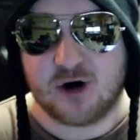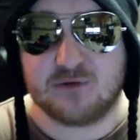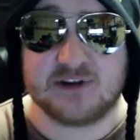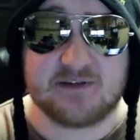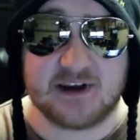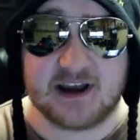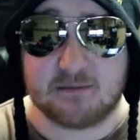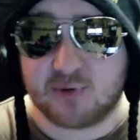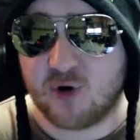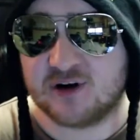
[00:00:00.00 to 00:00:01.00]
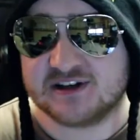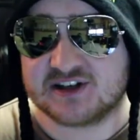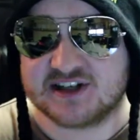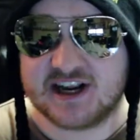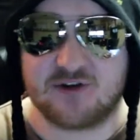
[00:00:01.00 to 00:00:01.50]
of leaving important
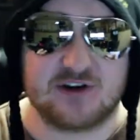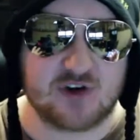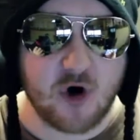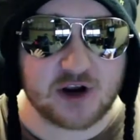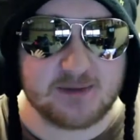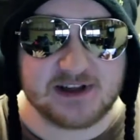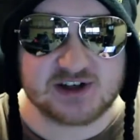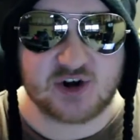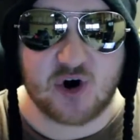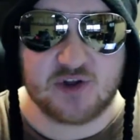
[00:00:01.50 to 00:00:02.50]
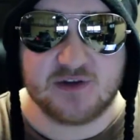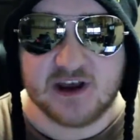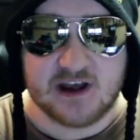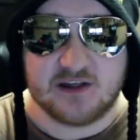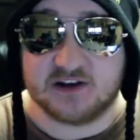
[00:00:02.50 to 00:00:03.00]
secret documents on
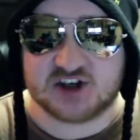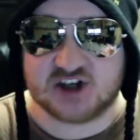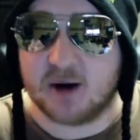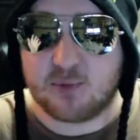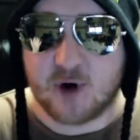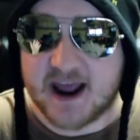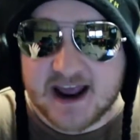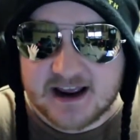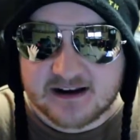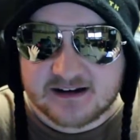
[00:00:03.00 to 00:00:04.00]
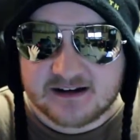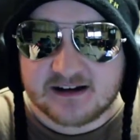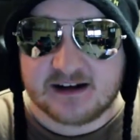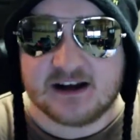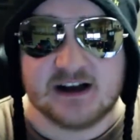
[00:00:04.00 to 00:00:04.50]
the subway.
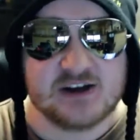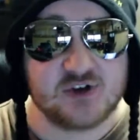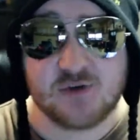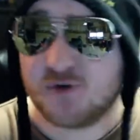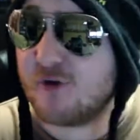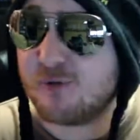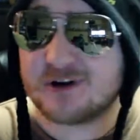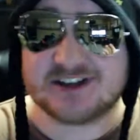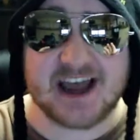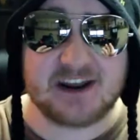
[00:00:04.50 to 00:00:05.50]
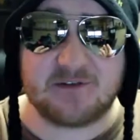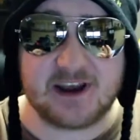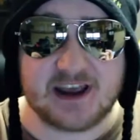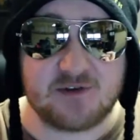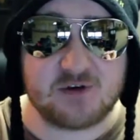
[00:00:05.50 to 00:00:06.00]
So if you've watched
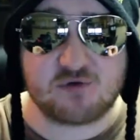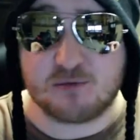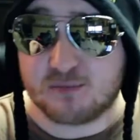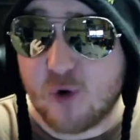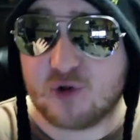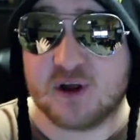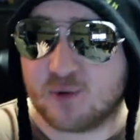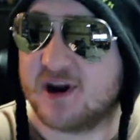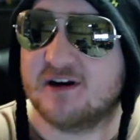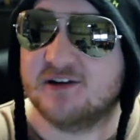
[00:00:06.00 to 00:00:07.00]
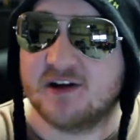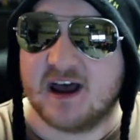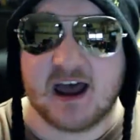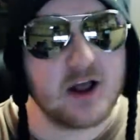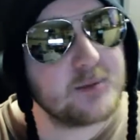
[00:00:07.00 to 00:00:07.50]
anything even remotely weird,
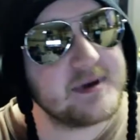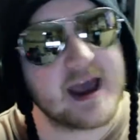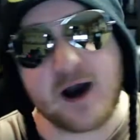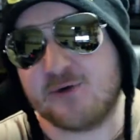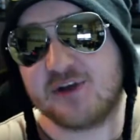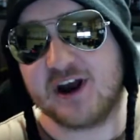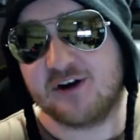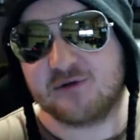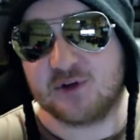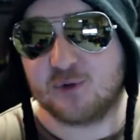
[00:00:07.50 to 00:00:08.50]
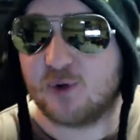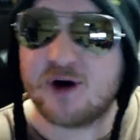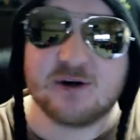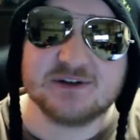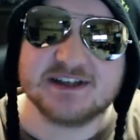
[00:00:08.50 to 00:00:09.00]
it'll be out there for the
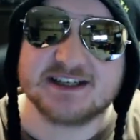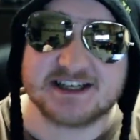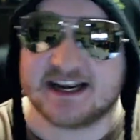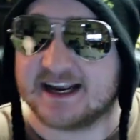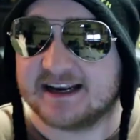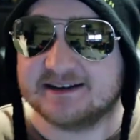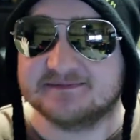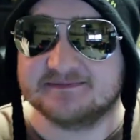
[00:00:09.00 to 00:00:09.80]
world to see.